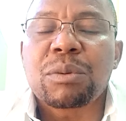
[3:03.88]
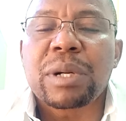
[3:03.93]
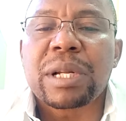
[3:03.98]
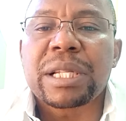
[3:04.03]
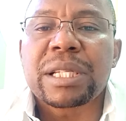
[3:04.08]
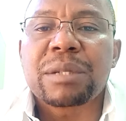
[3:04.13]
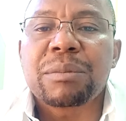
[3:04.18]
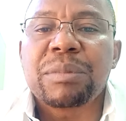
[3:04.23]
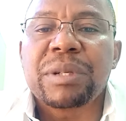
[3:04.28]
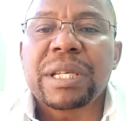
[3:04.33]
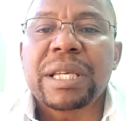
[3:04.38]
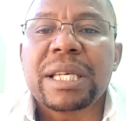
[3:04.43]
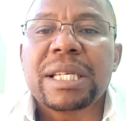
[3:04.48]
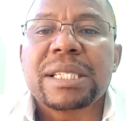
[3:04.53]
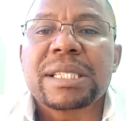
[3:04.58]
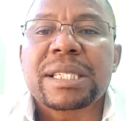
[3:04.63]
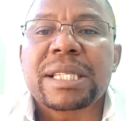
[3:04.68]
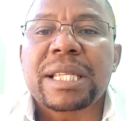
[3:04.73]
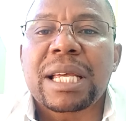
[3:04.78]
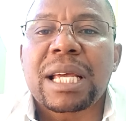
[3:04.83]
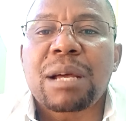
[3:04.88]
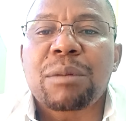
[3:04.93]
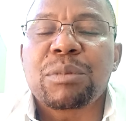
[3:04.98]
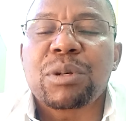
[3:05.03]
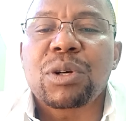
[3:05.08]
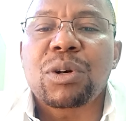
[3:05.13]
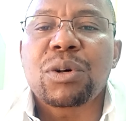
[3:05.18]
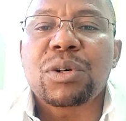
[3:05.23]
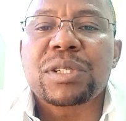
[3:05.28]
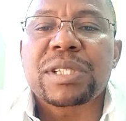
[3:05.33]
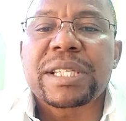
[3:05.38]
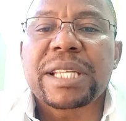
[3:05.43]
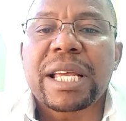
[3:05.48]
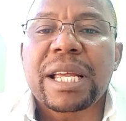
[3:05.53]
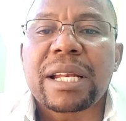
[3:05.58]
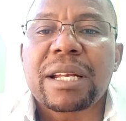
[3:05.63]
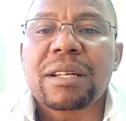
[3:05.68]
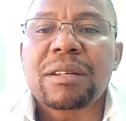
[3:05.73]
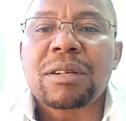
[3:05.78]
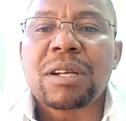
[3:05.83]
wealth begins there, because
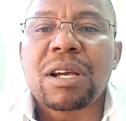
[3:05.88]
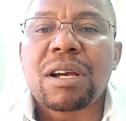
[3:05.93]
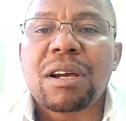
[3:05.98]
then